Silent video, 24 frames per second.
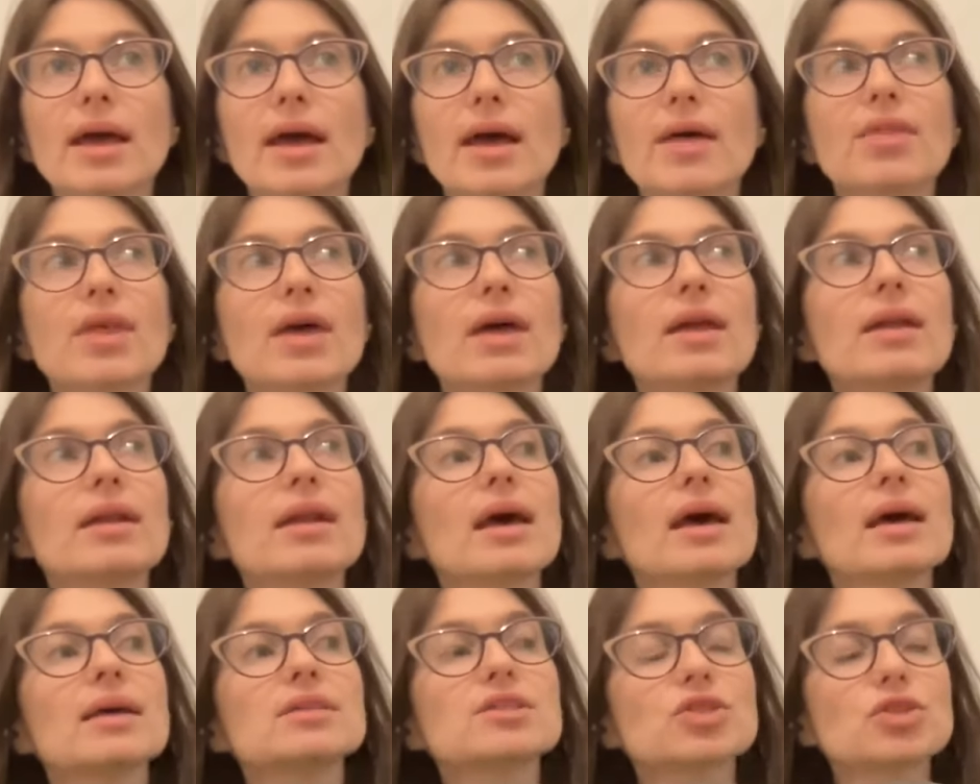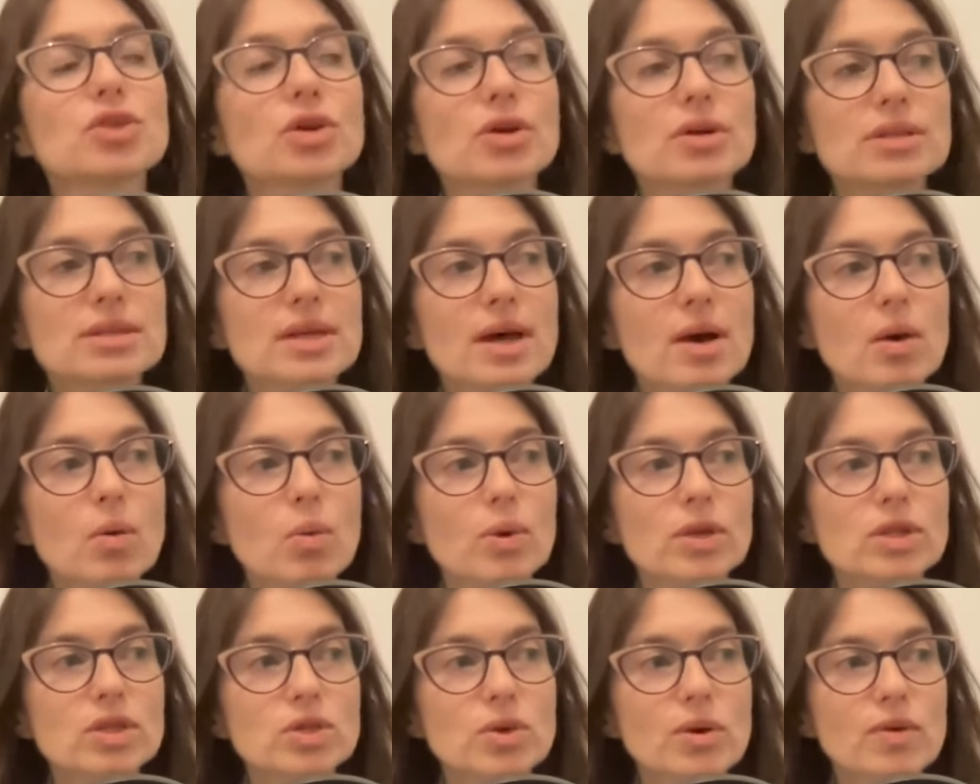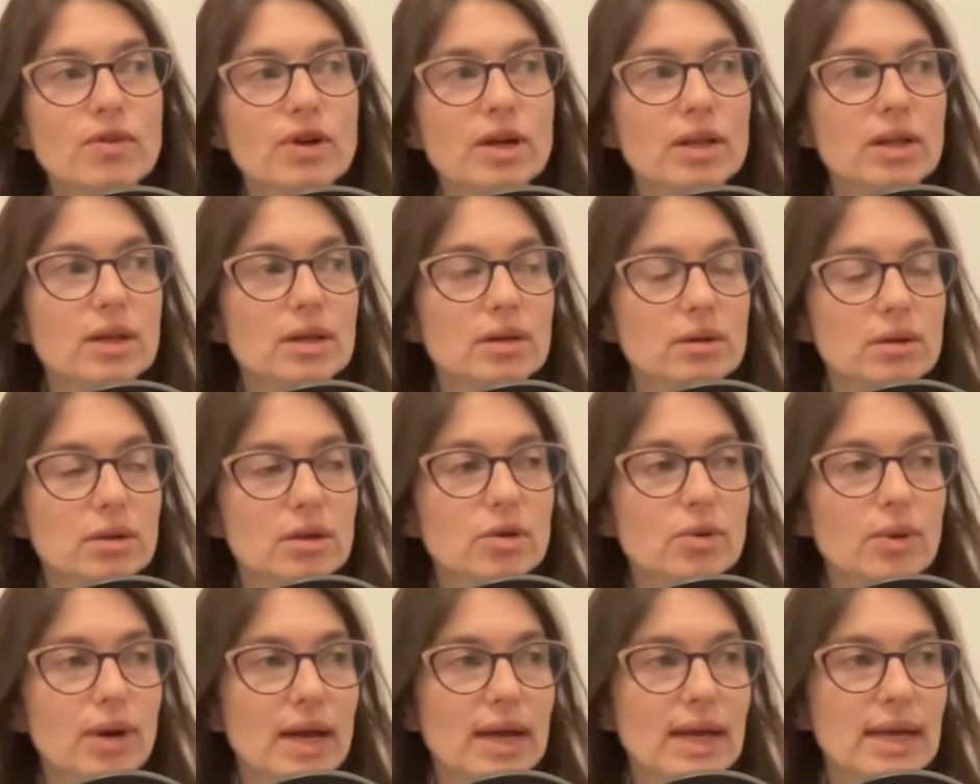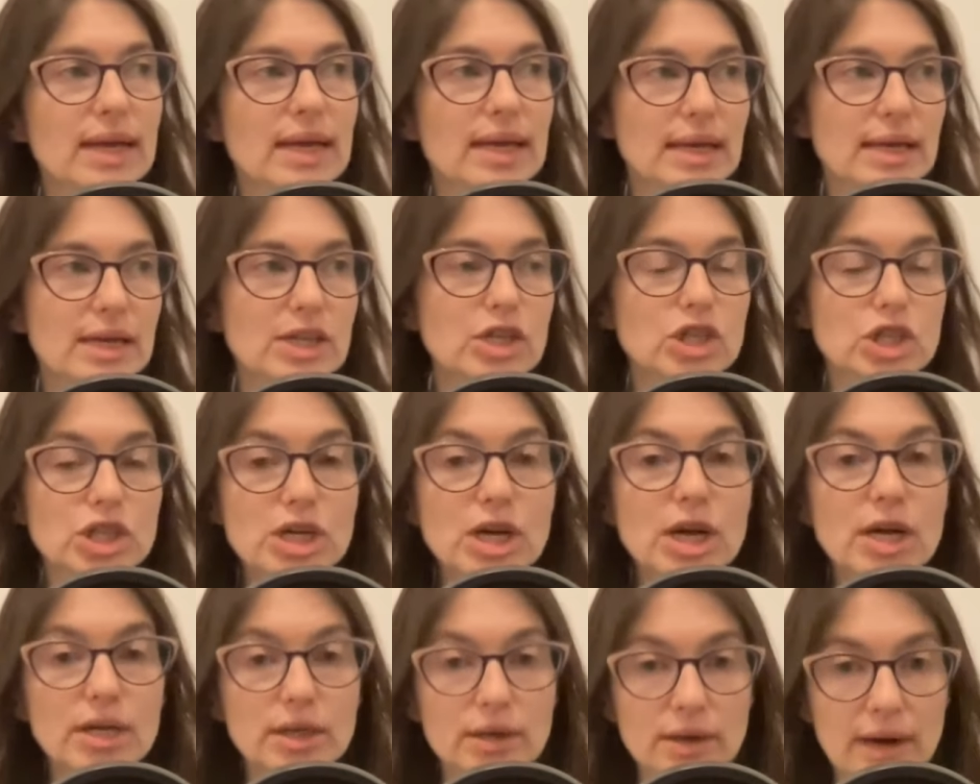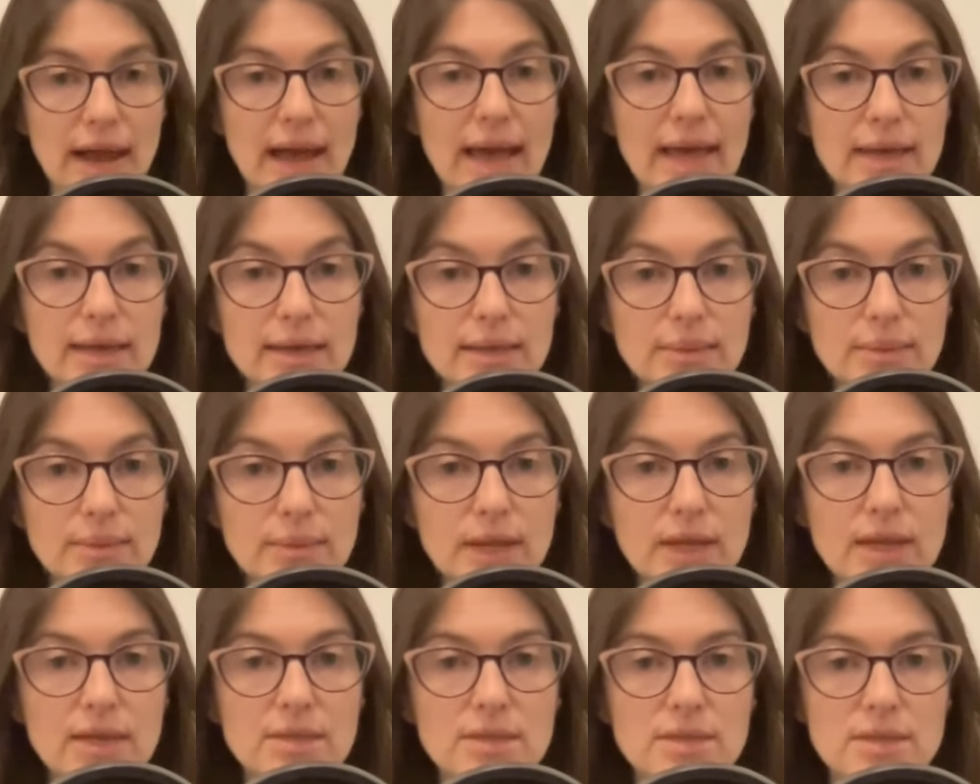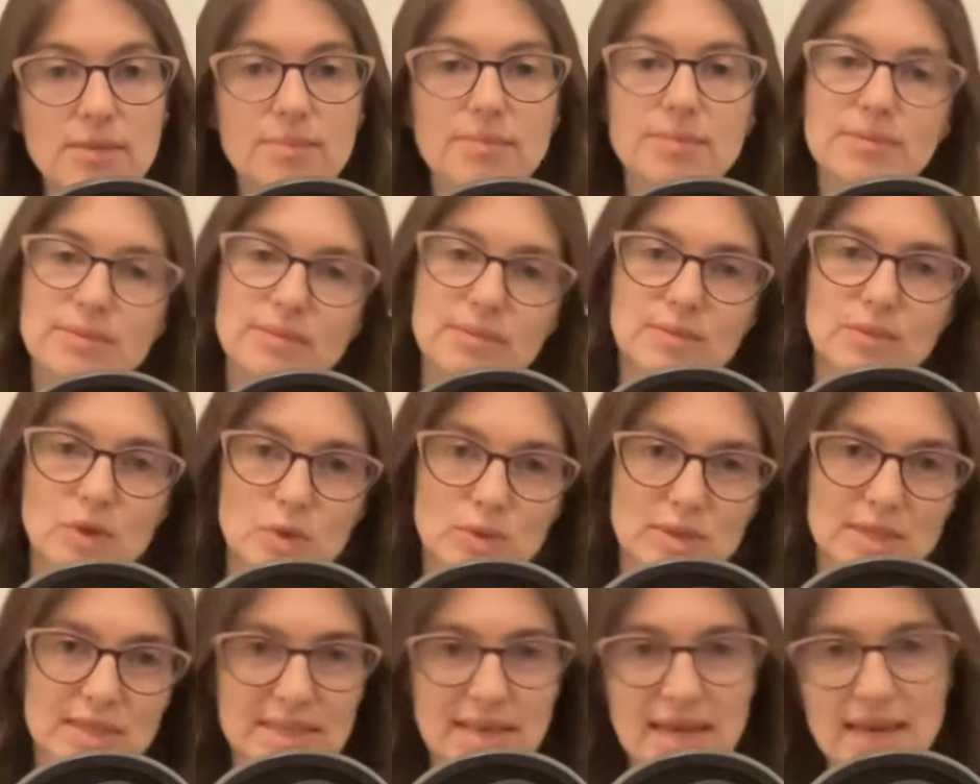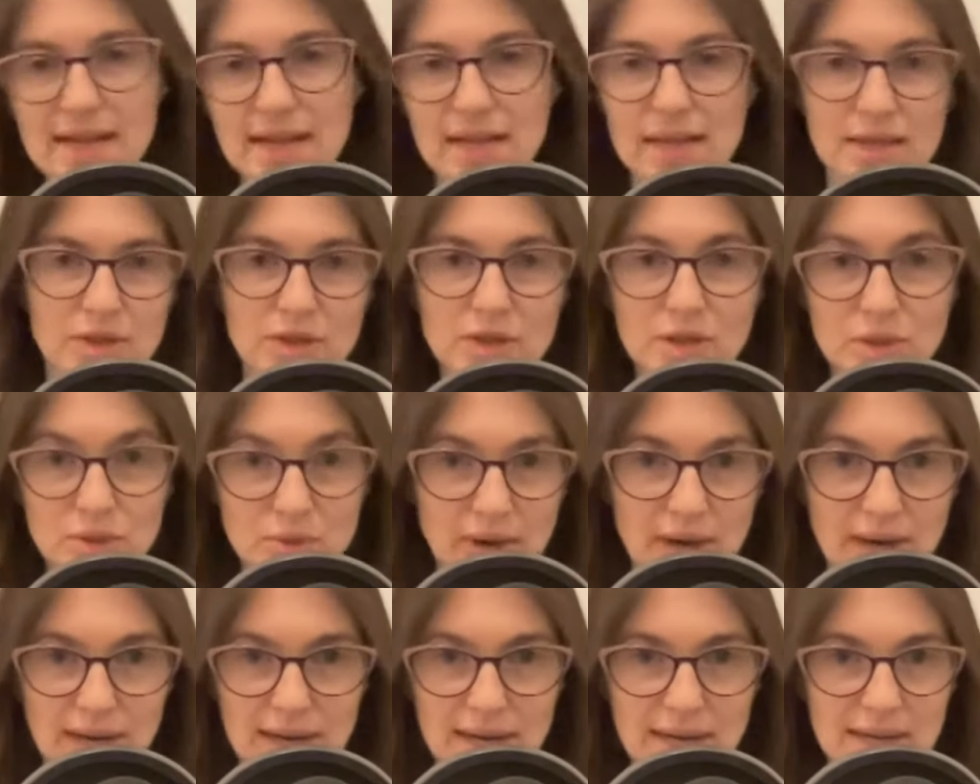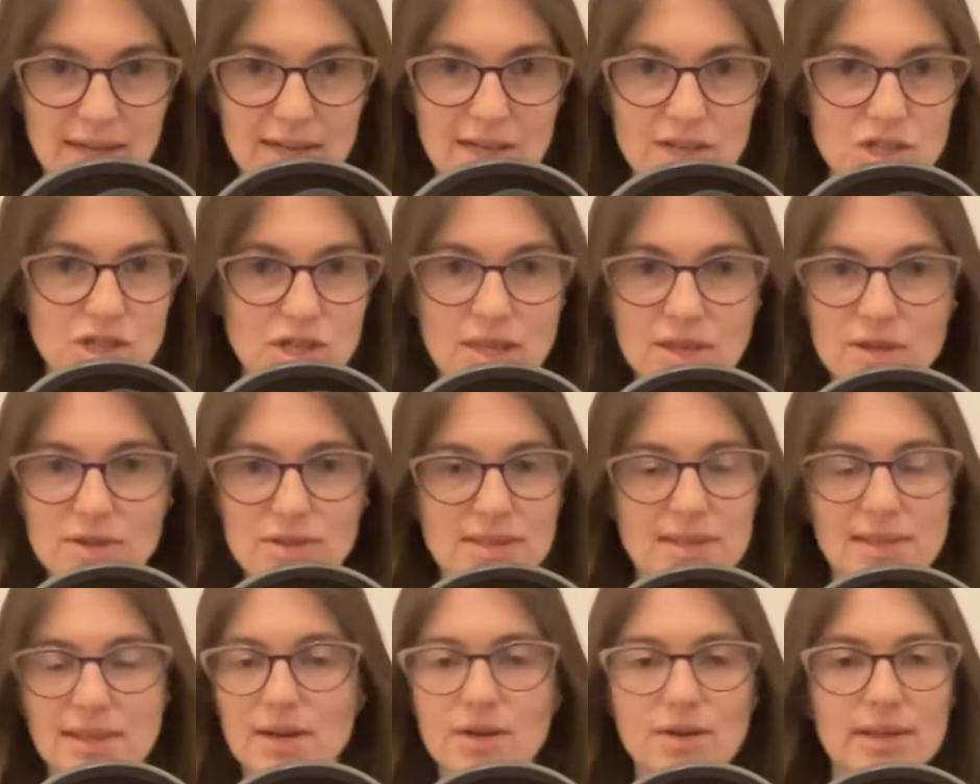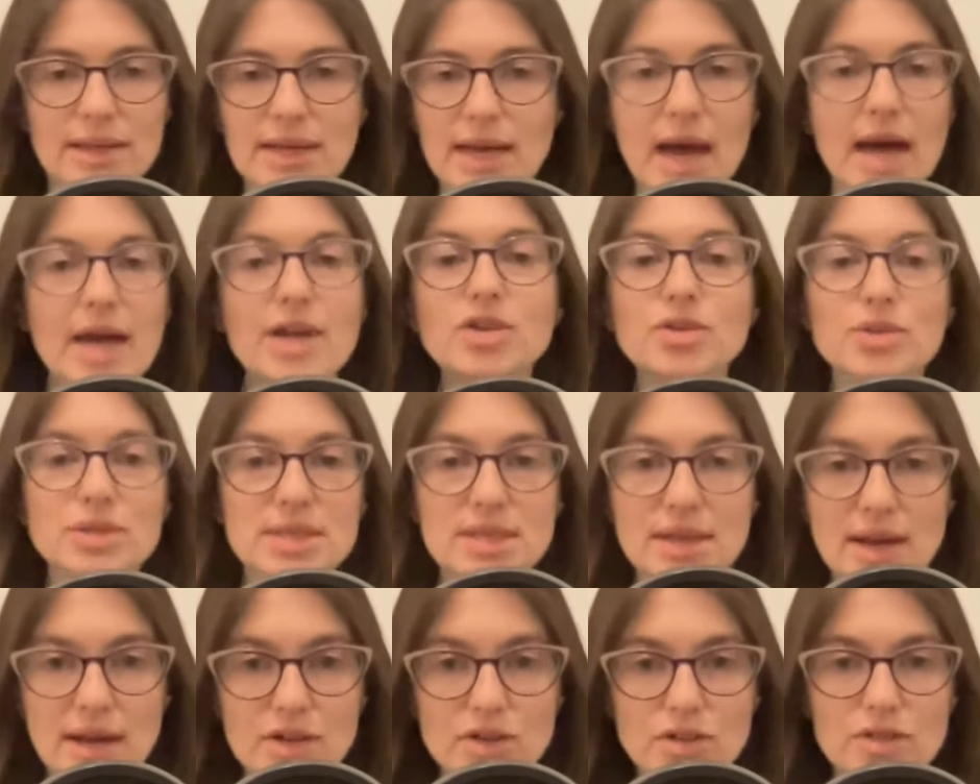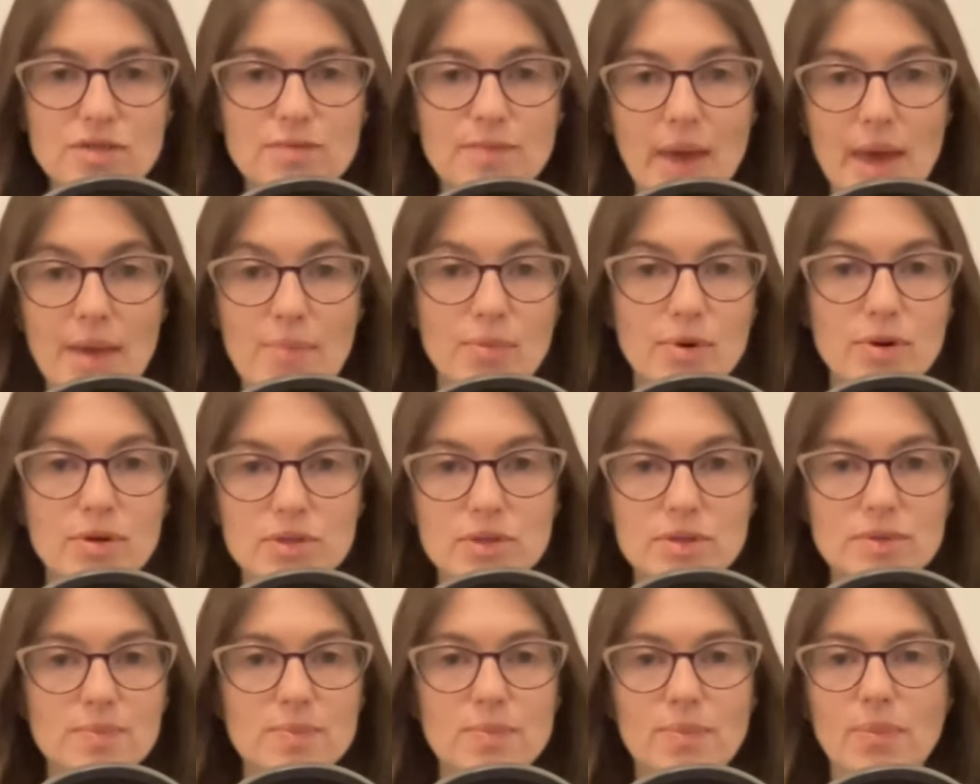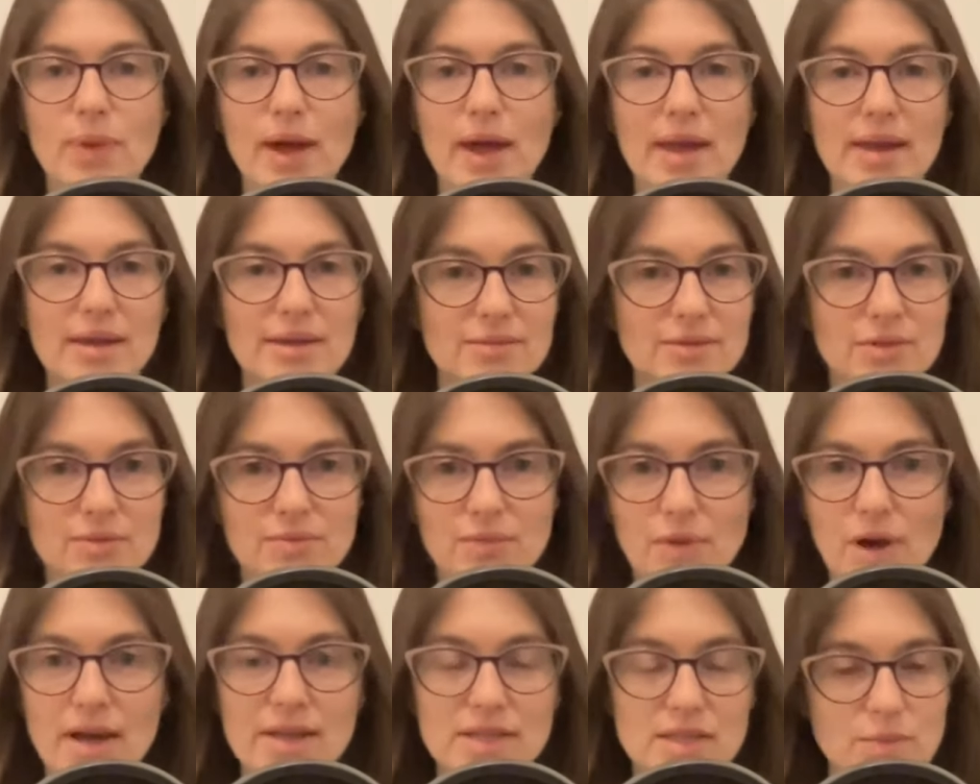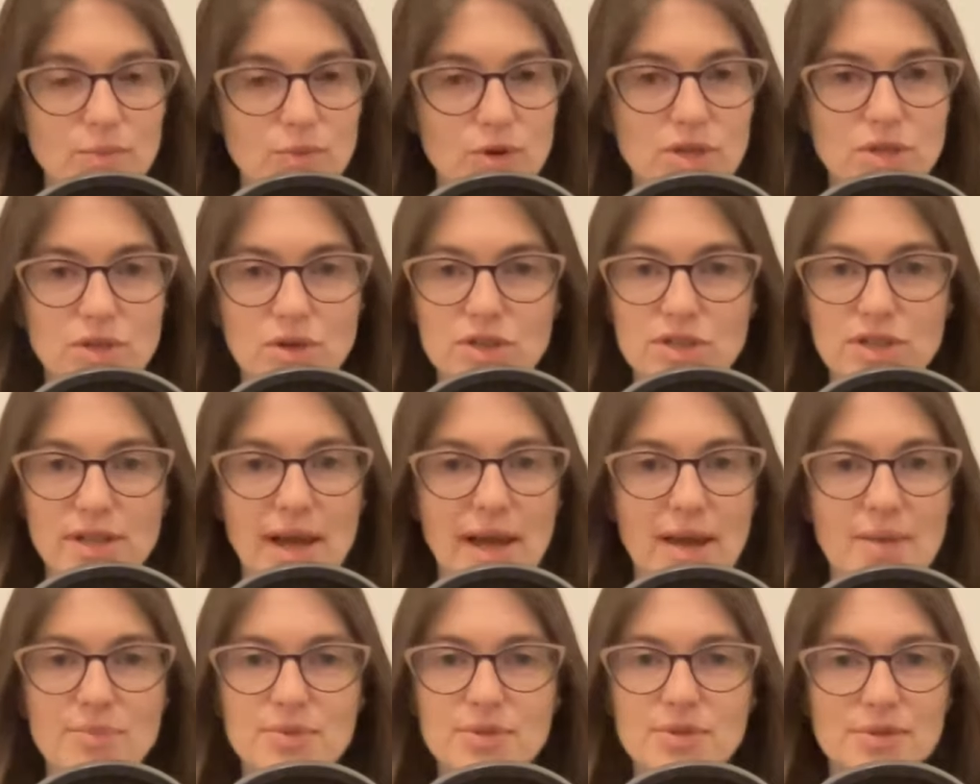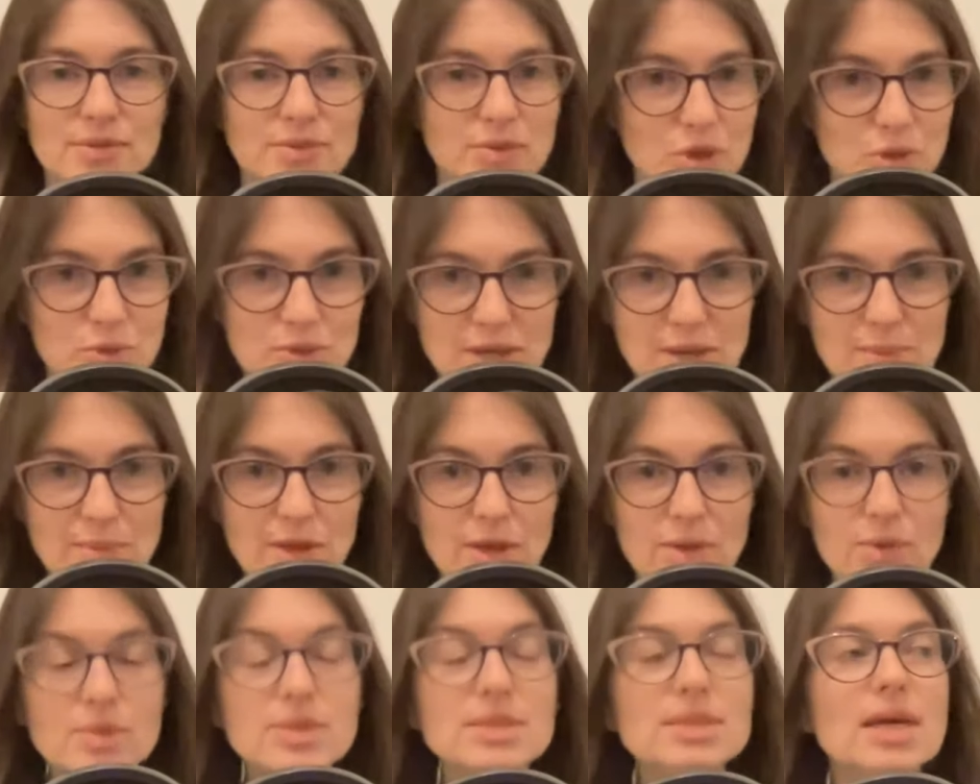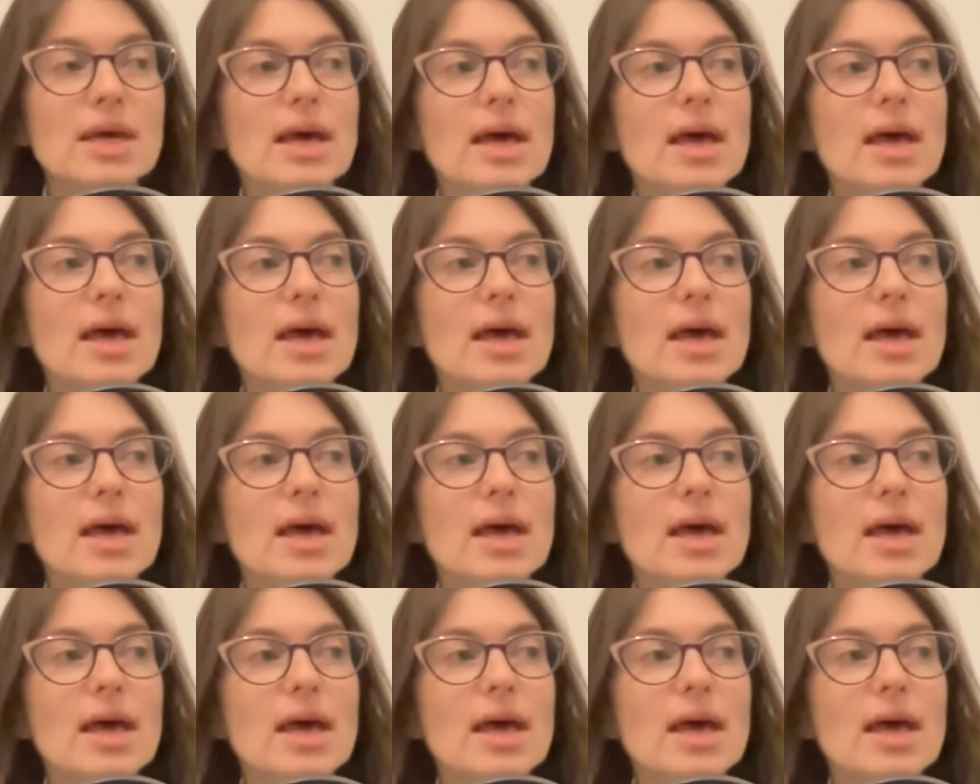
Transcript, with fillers: And then, as it turns out, once you have a clinical grade EEG on your head, so uses a clinical grade EEG, there's literally hundreds and hundreds of papers by awesome research labs using Muse.